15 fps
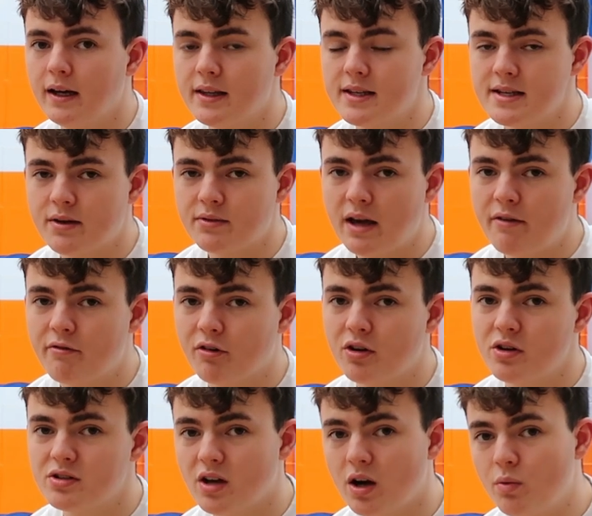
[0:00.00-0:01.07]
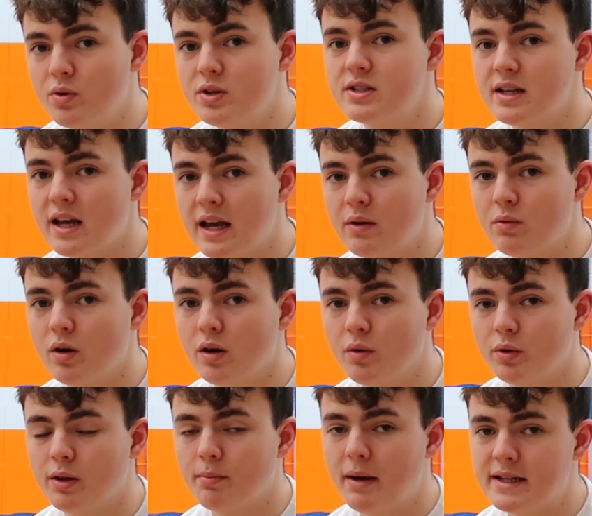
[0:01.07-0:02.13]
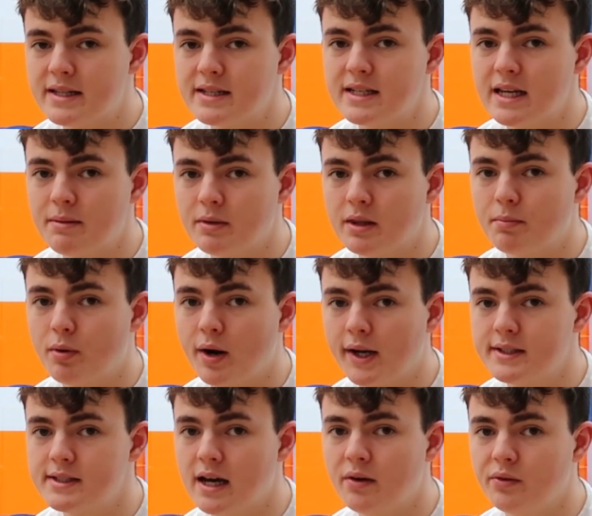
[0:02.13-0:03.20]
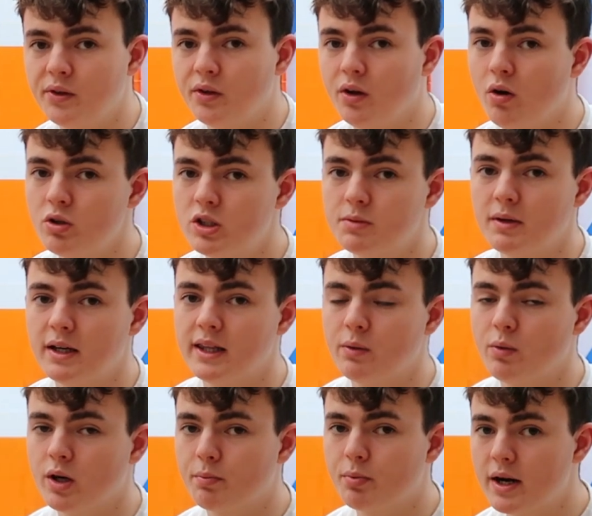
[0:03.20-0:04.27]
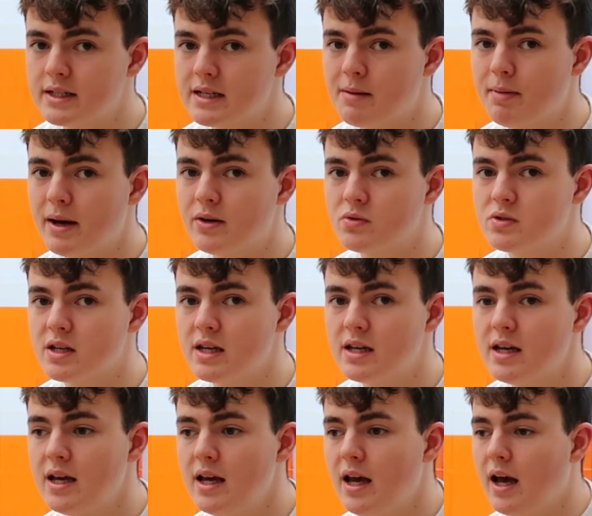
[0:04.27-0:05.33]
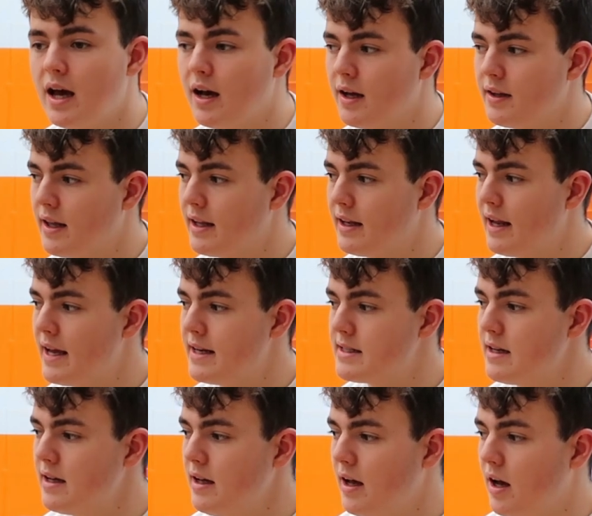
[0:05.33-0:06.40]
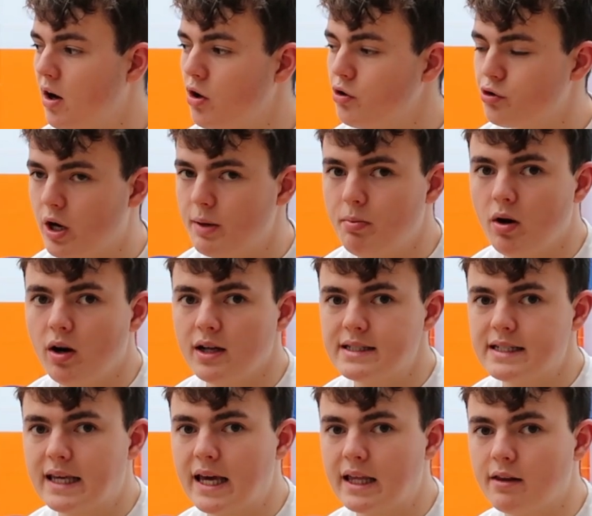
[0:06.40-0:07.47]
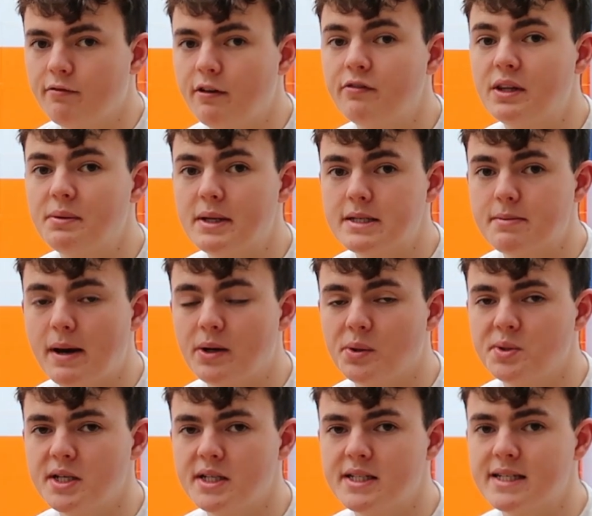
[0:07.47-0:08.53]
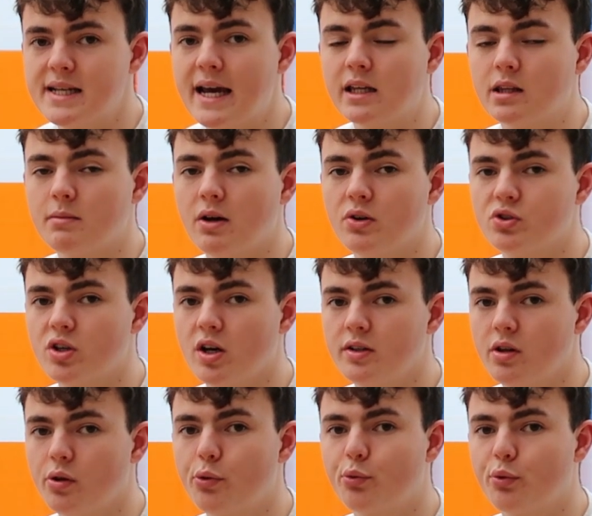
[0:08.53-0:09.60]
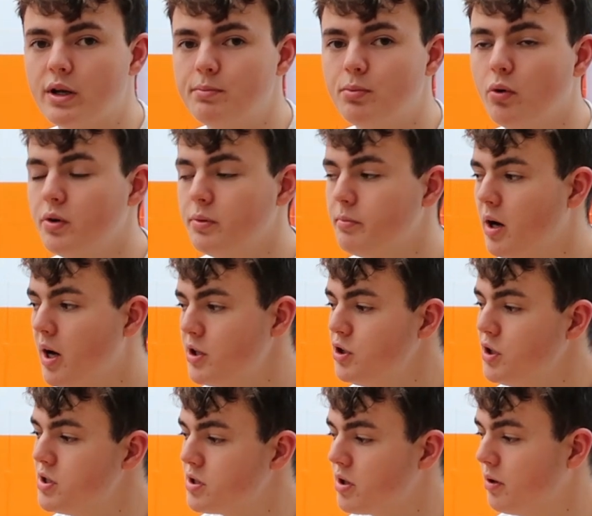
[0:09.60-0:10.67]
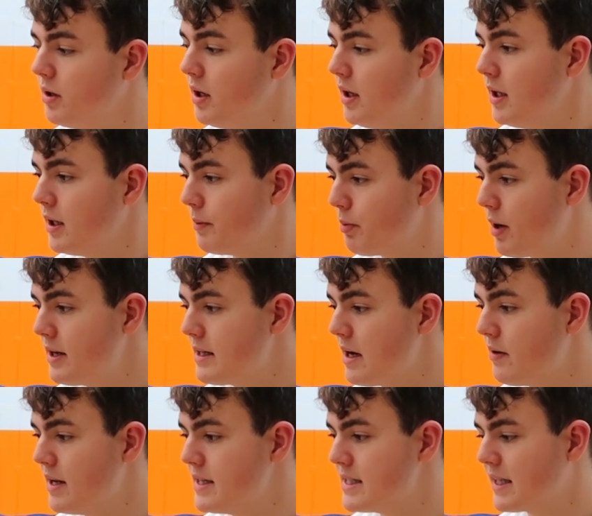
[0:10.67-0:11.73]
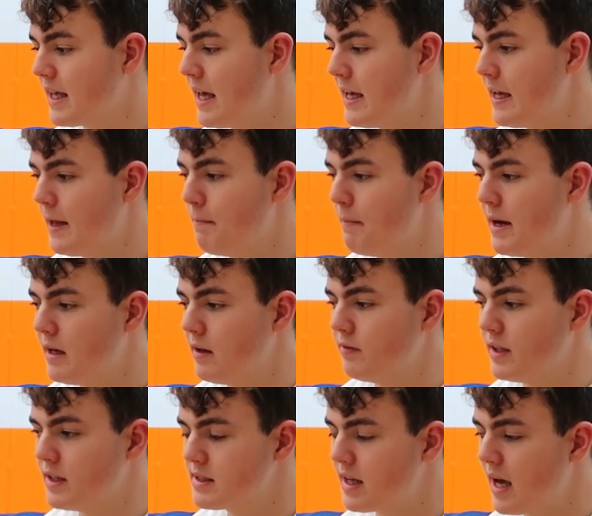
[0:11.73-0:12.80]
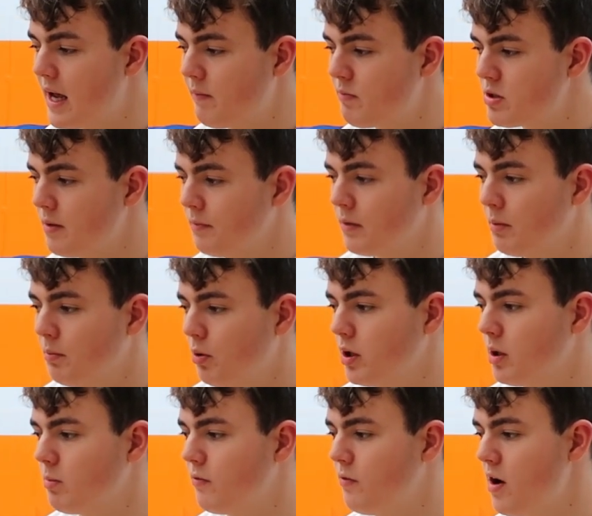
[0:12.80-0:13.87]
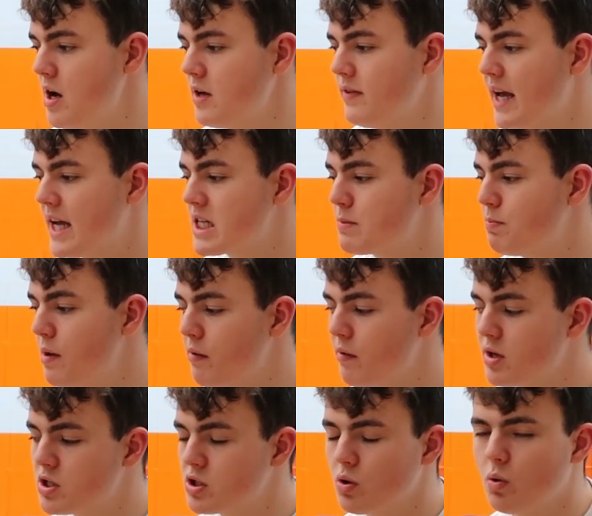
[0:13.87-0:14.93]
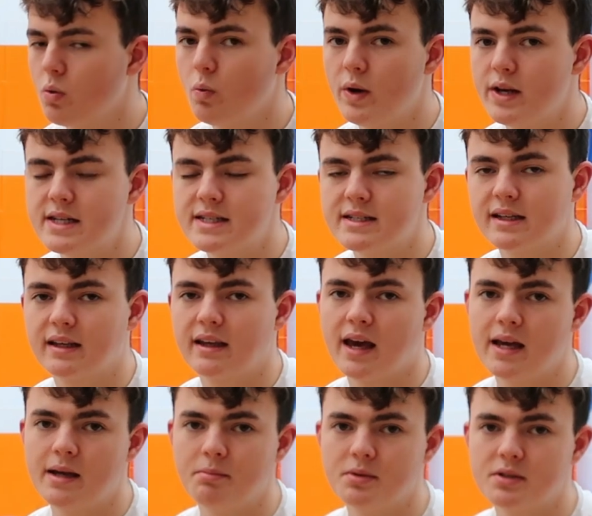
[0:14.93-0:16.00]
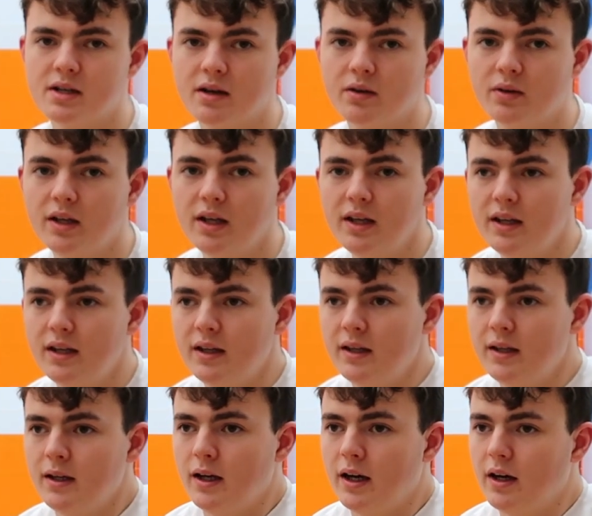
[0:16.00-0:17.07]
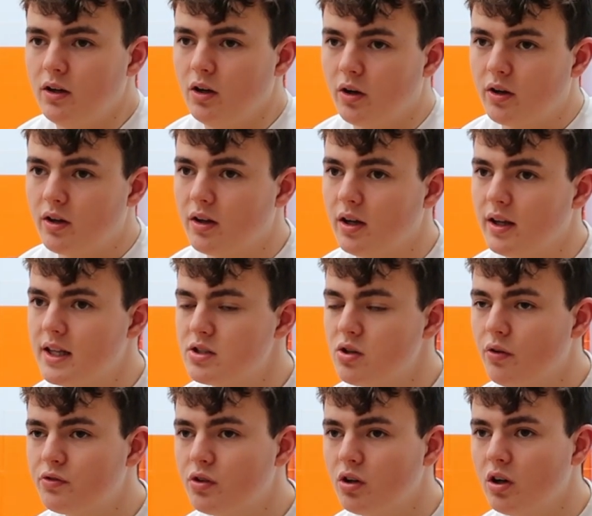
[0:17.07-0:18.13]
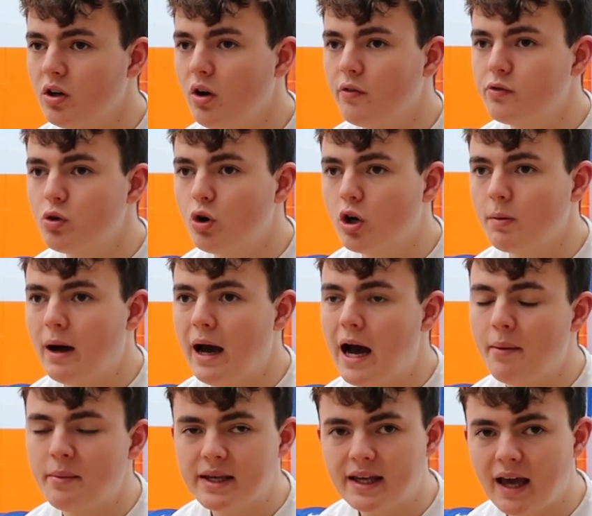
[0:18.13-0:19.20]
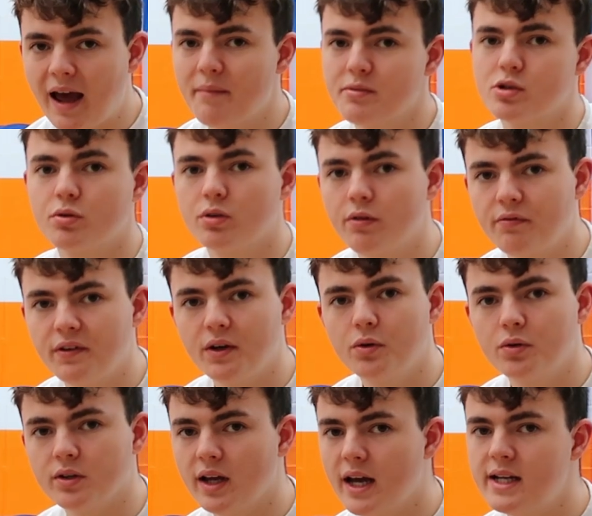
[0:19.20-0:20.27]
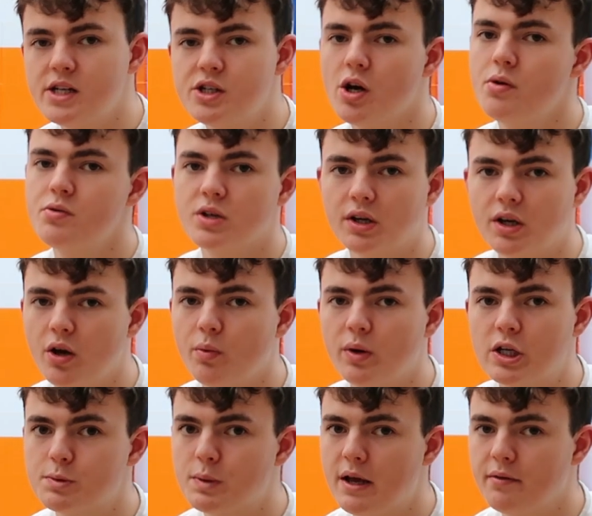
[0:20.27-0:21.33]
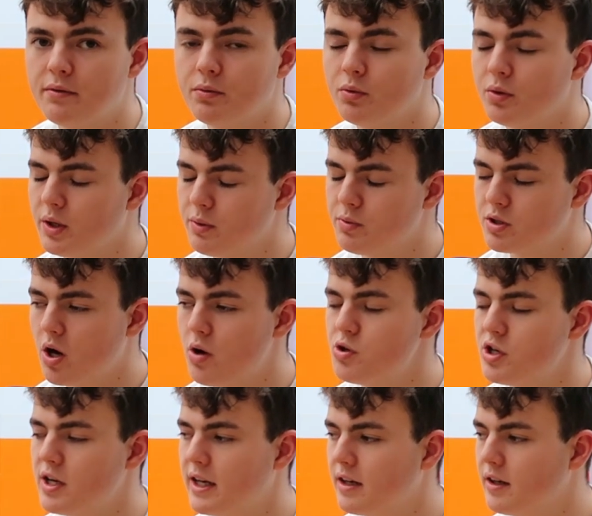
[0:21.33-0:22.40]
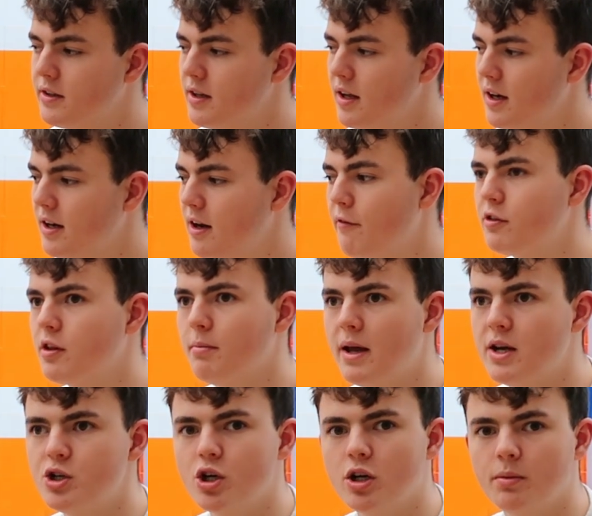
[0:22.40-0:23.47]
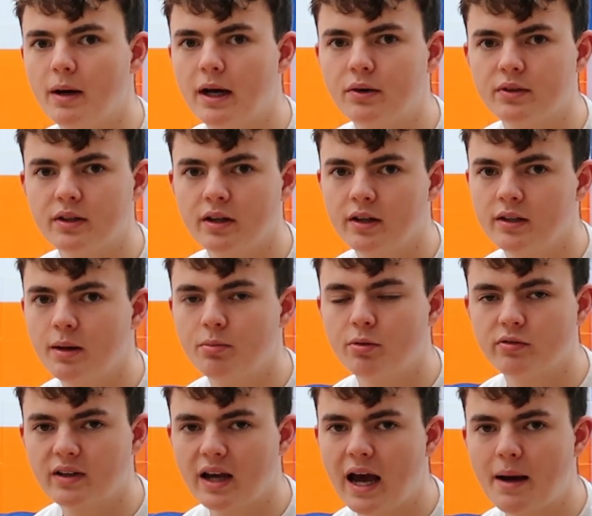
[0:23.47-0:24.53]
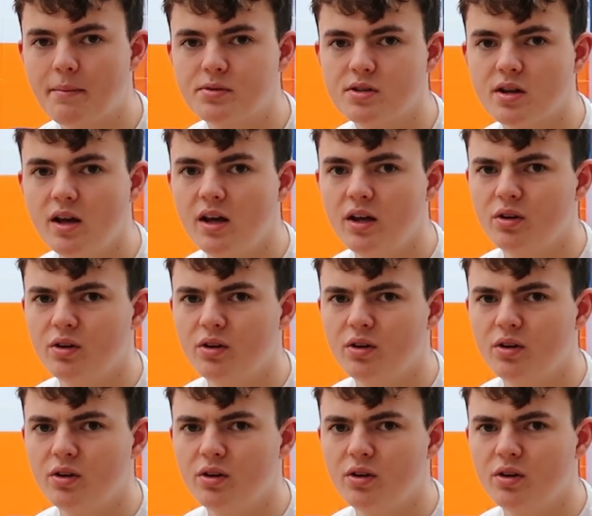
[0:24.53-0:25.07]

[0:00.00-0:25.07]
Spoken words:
The South Africans, I would say, were the better team in the breakdown, and ultimately they won a breakdown penalty that led Hondre Pollard to kick the 50-metre penalty to take them outside the three-point margin. So the breakdown is the key in many of these games. Point number five, experience wins games. Now, look, there's often a lot of talk about how many caps are on the field, and Eddie Jones, I know when he was coaching England, loved to mention about the number of caps.